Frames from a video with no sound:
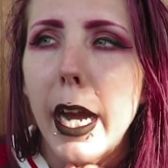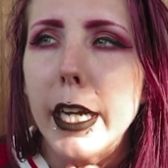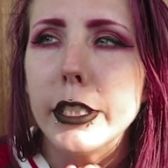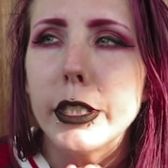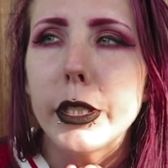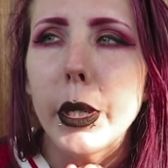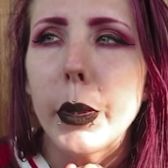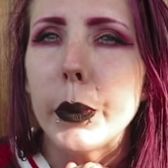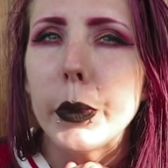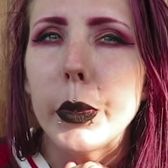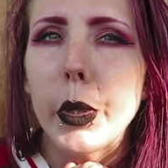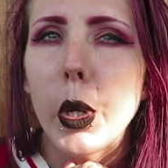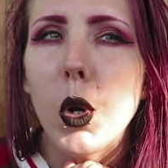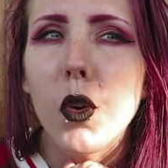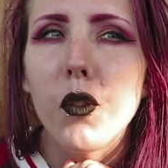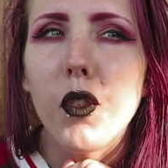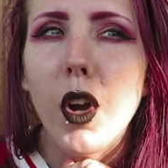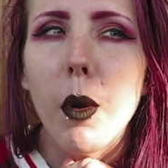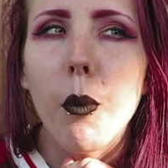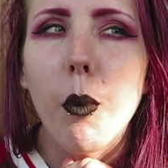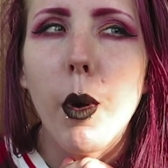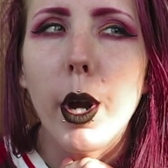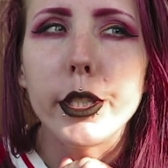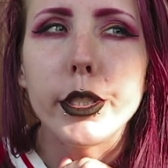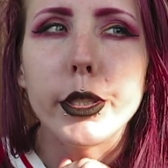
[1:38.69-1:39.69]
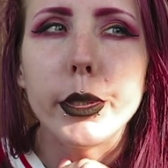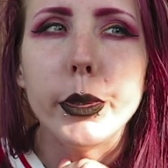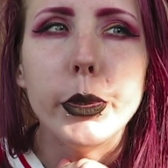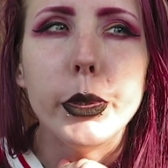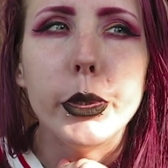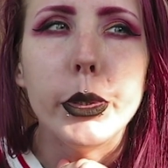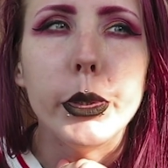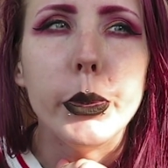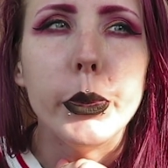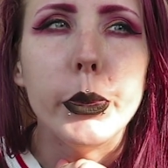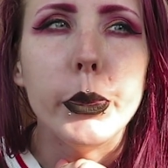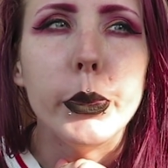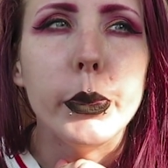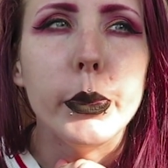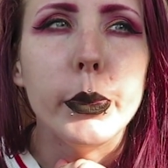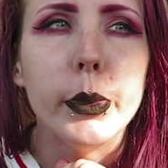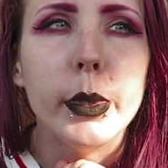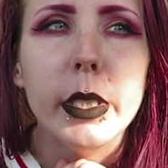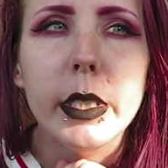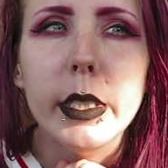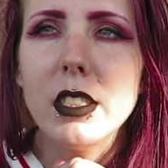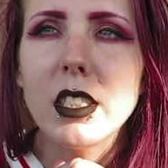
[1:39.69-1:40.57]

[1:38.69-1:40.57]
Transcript: I don't know if I want to do